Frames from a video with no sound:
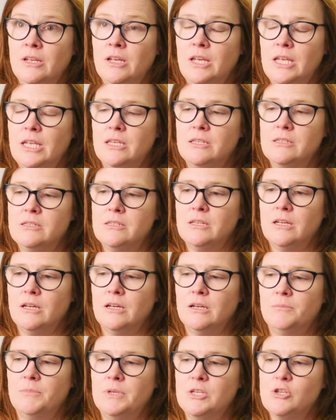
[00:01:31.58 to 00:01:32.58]
and
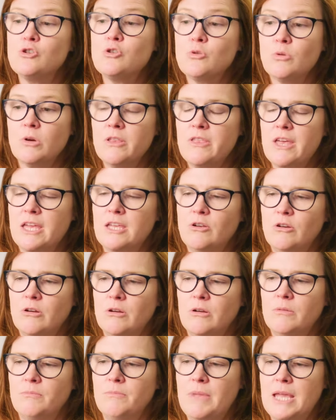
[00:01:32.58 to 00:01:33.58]
um, ensure that
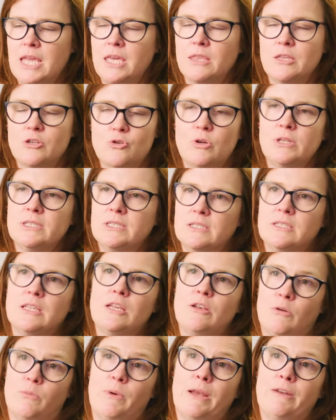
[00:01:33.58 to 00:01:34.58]
you're making the choices
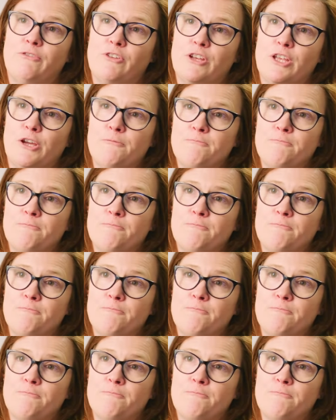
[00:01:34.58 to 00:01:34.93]
that are right for you.